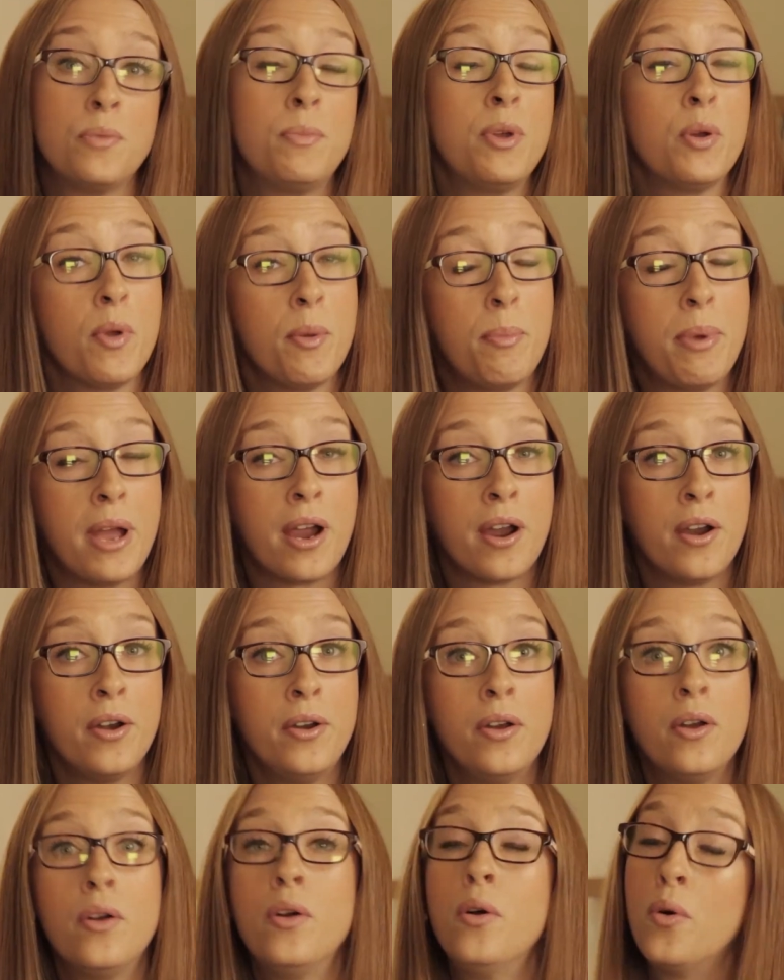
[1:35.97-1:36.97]
should be
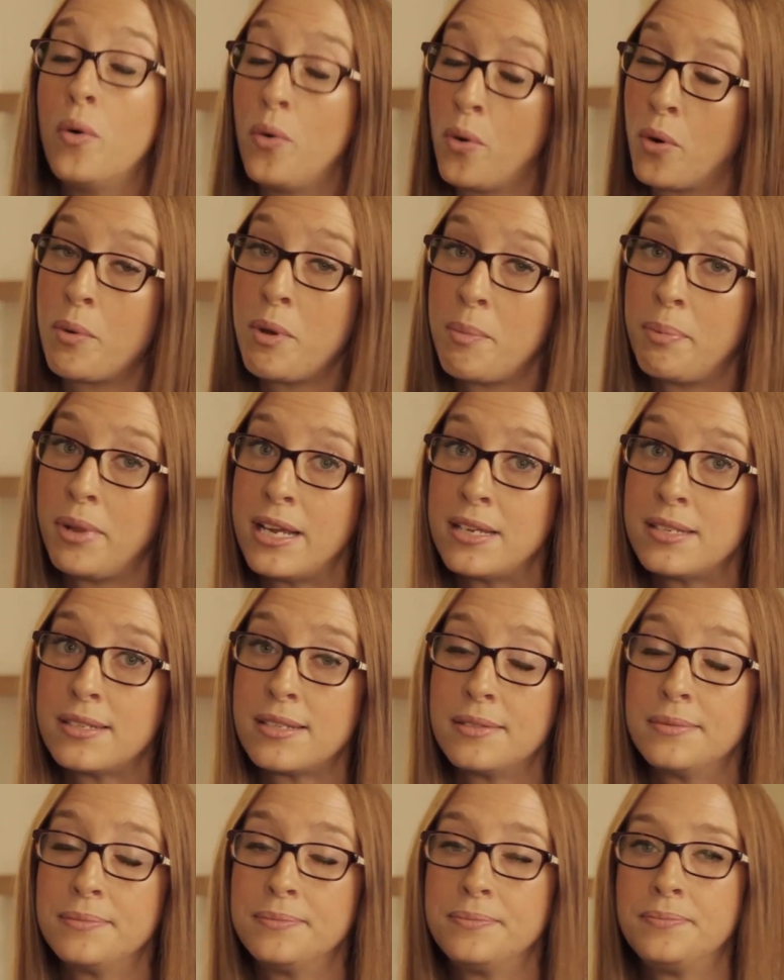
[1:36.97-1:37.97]
repaired or
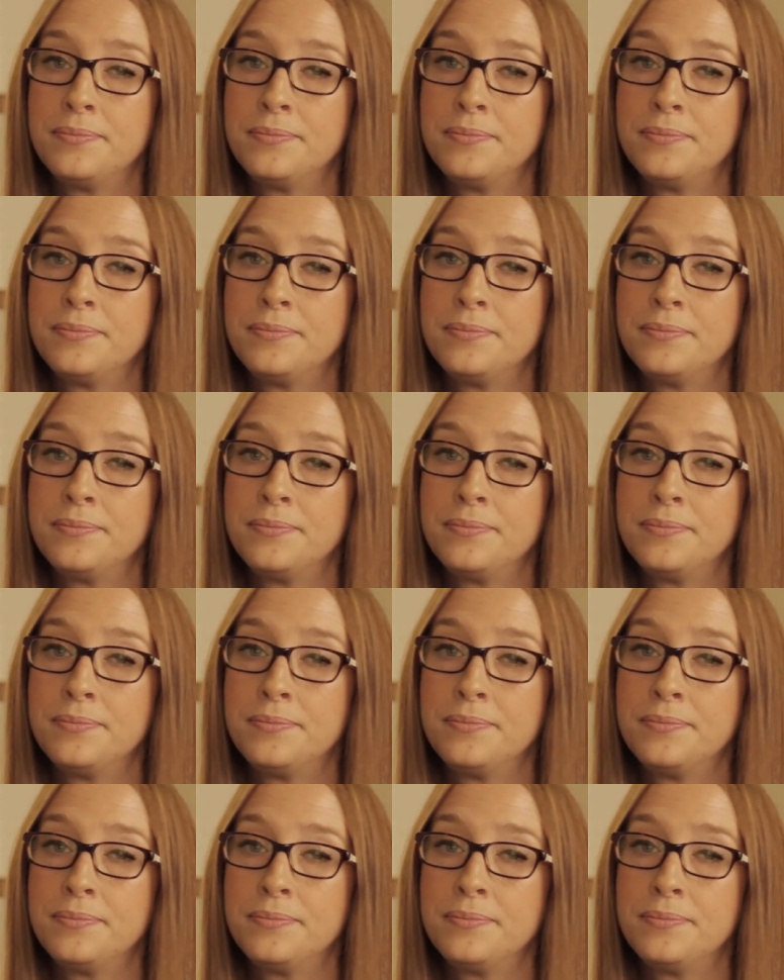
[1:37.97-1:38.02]
replaced.